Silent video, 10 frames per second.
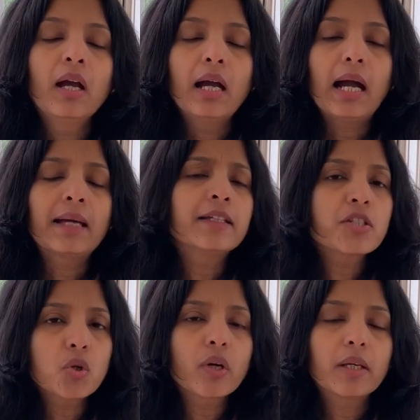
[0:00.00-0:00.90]
And it's
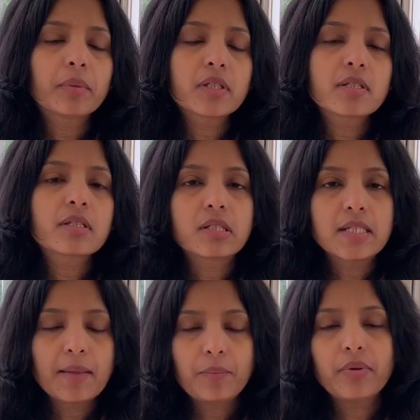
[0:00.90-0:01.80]
okay, because this is
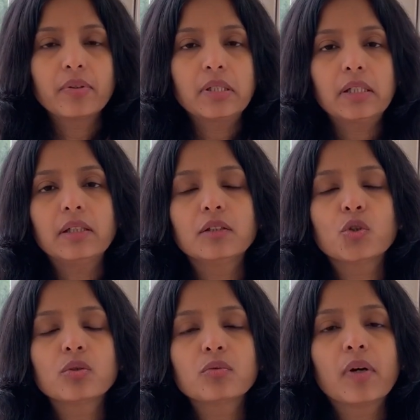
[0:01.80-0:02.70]
temporary.
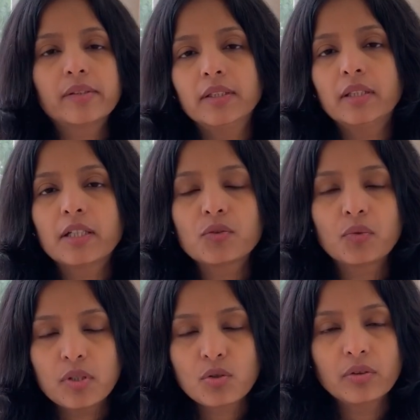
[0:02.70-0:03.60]
Don't worry that
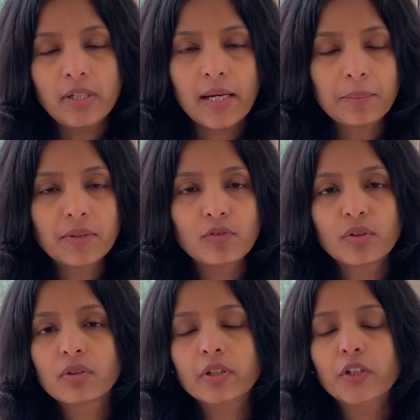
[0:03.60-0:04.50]
what's going to happen
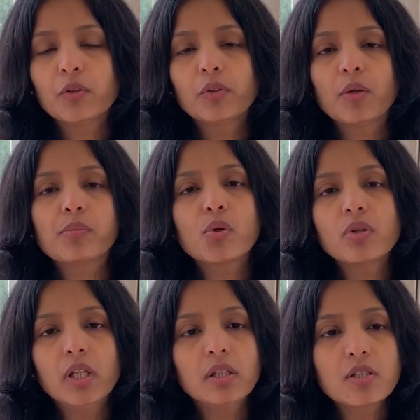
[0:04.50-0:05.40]
for your
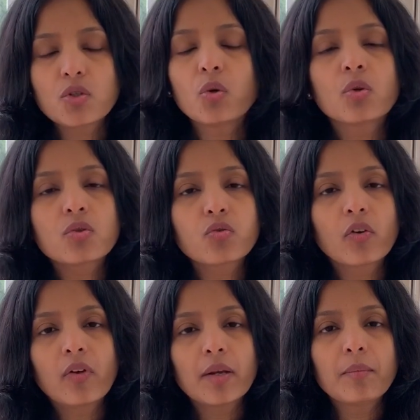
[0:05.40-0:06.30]
protein source. For
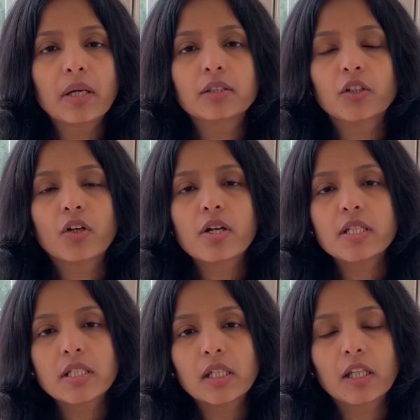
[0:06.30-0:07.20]
1 month you're not
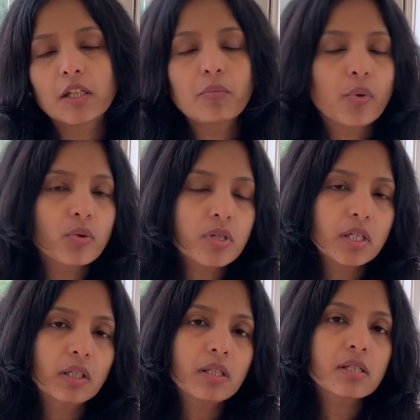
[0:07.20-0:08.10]
eating any
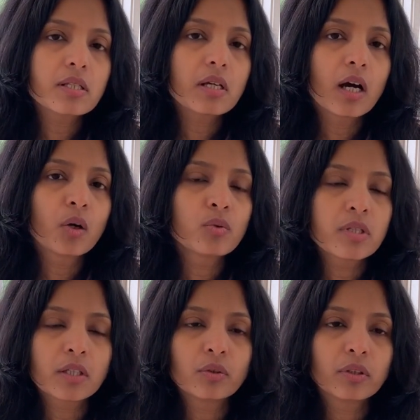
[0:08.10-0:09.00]
proteins, how is
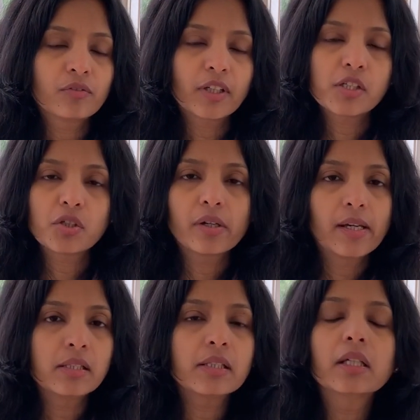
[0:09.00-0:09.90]
that going to affect your
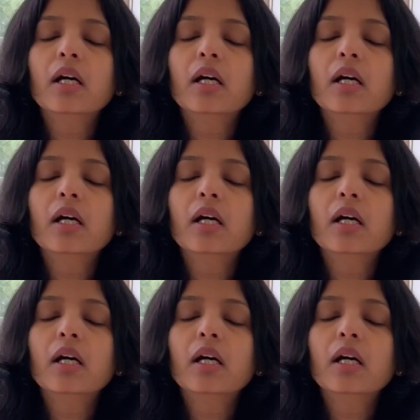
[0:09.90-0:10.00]
health?